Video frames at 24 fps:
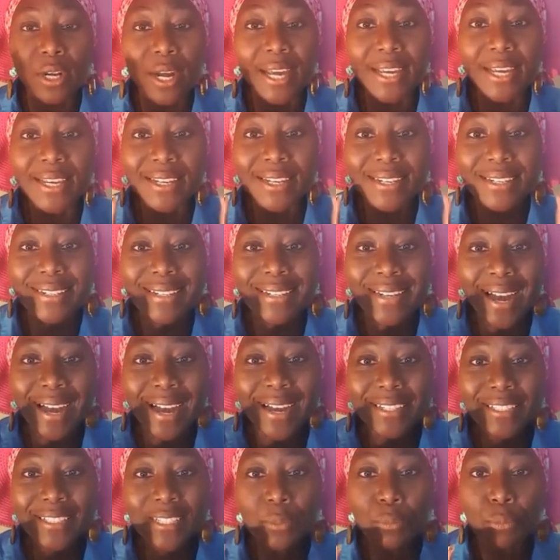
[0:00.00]
I
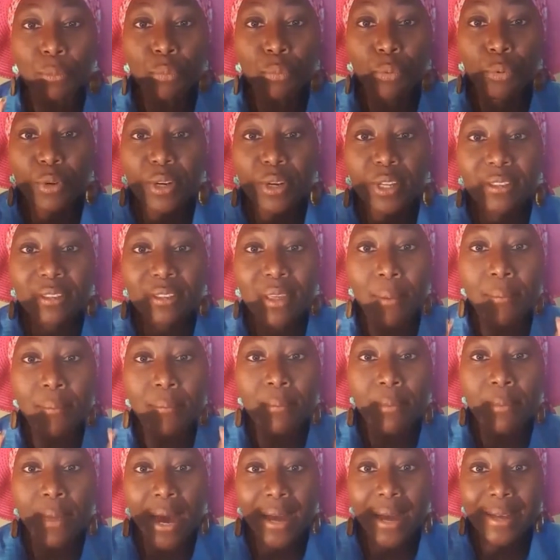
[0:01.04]
cannot breathe
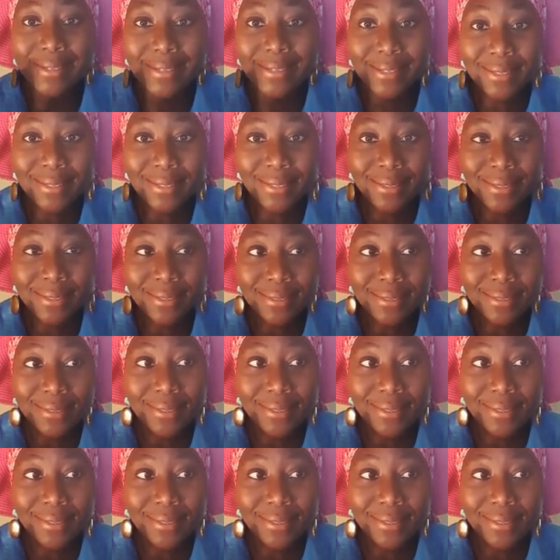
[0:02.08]
masks.